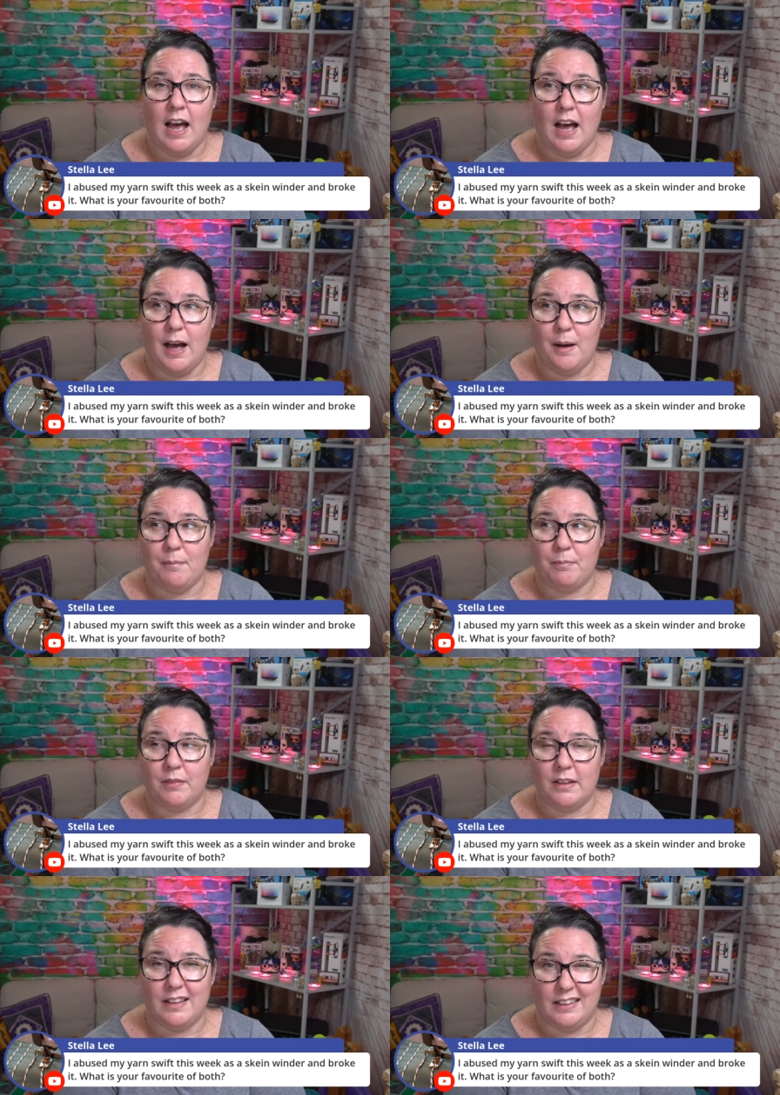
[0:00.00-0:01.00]
Um,
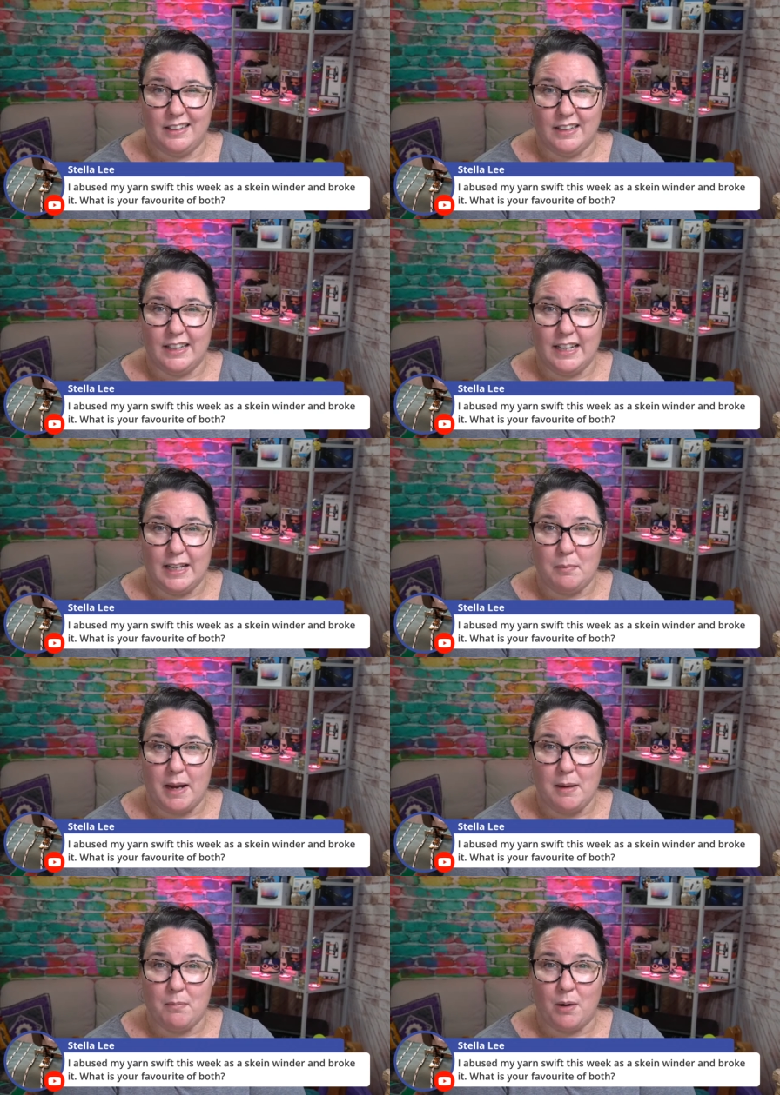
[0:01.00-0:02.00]
then you can hit
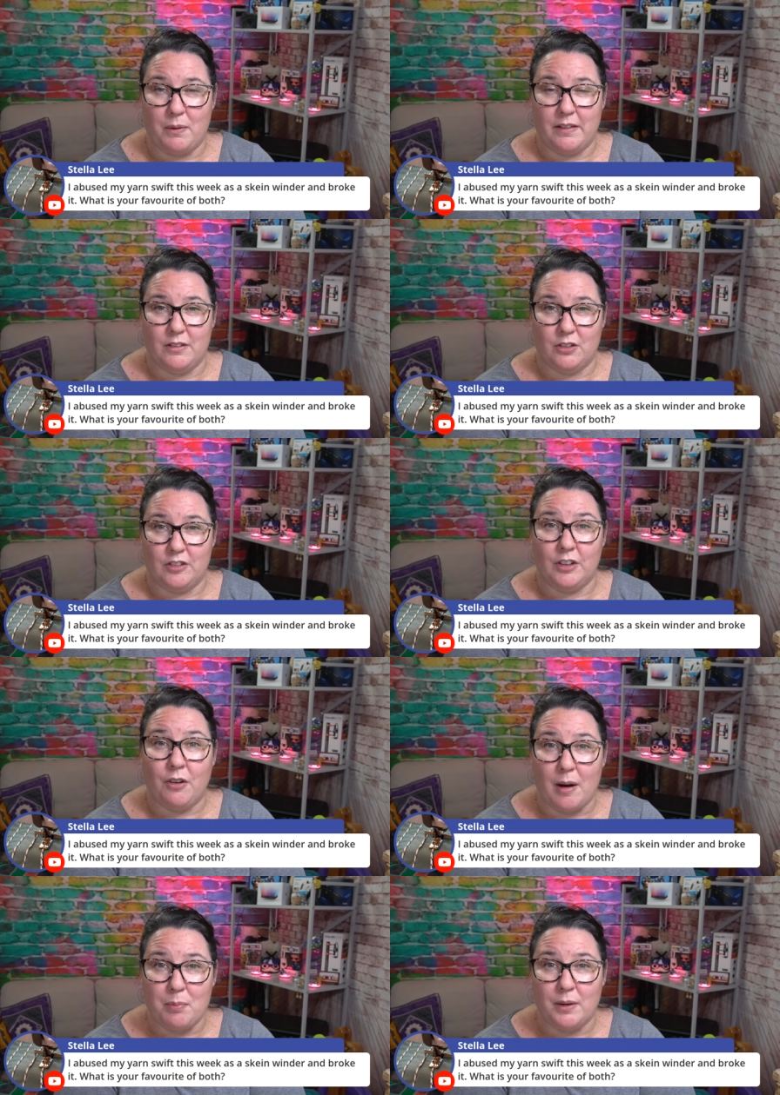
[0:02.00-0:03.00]
eBay and buy one of the dodgy
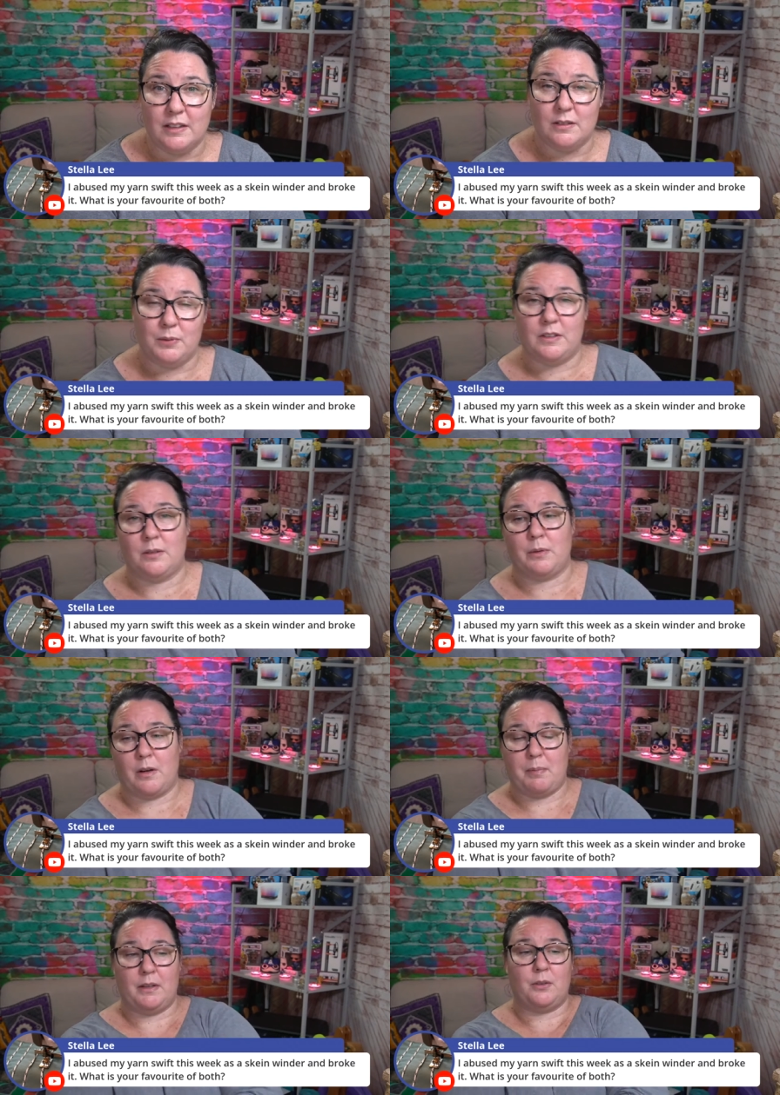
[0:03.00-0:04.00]
crap ones, which is what
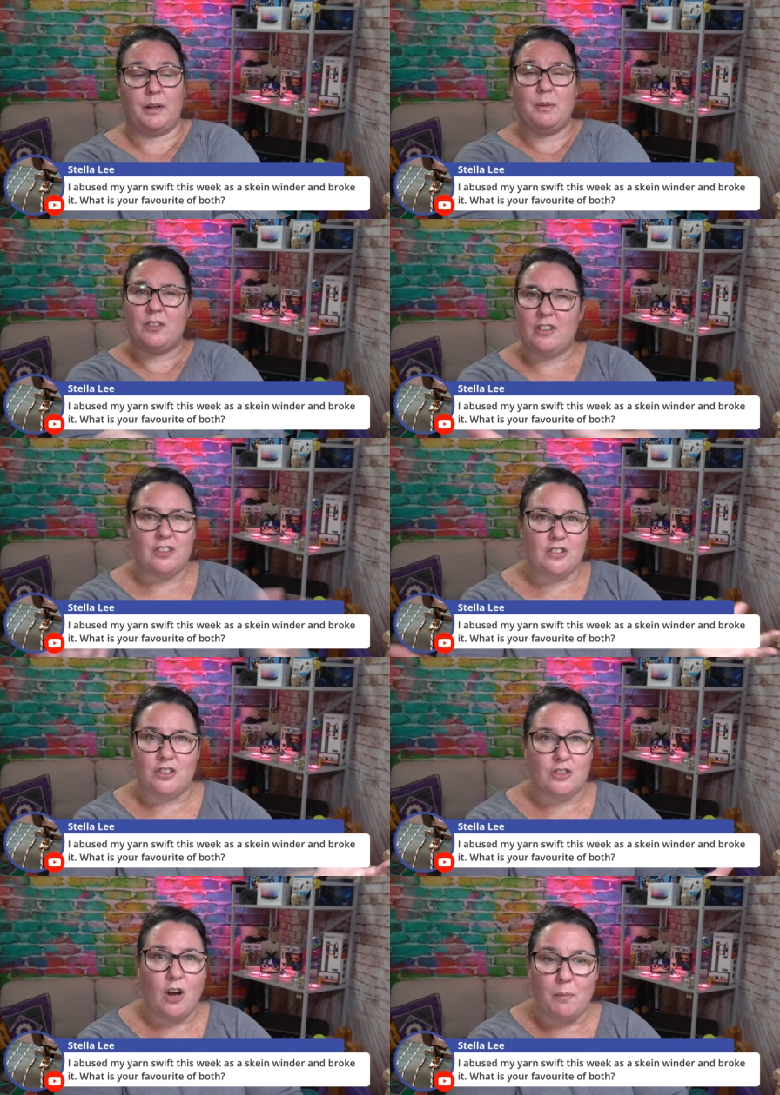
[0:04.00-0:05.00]
I've been doing, which I should
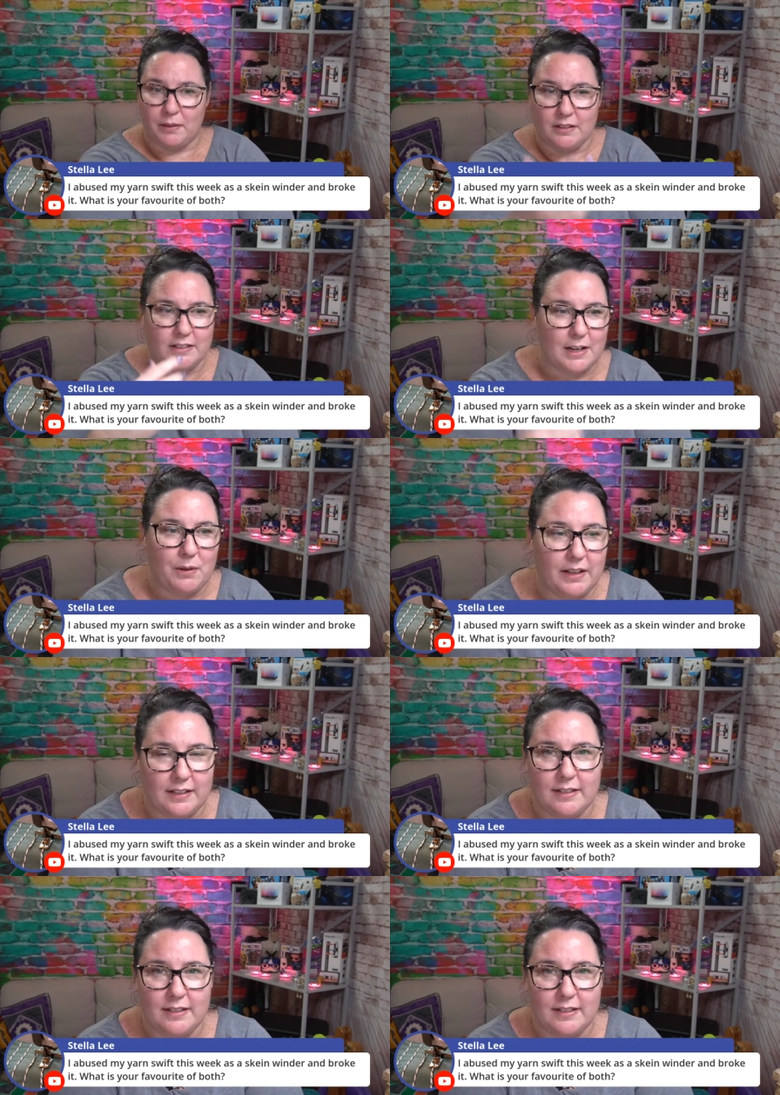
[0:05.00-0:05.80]
stop and just get one of these